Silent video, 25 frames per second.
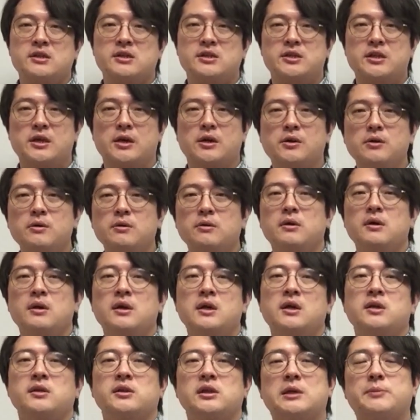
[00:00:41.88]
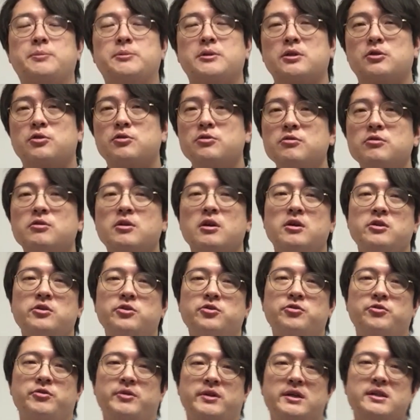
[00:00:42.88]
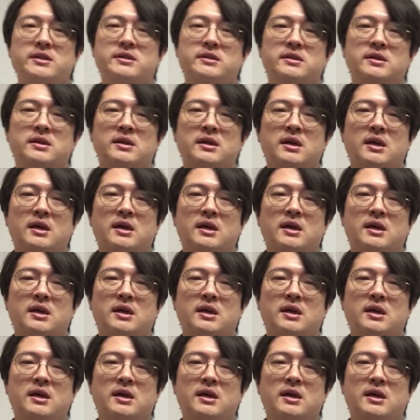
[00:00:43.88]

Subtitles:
So, if the two countries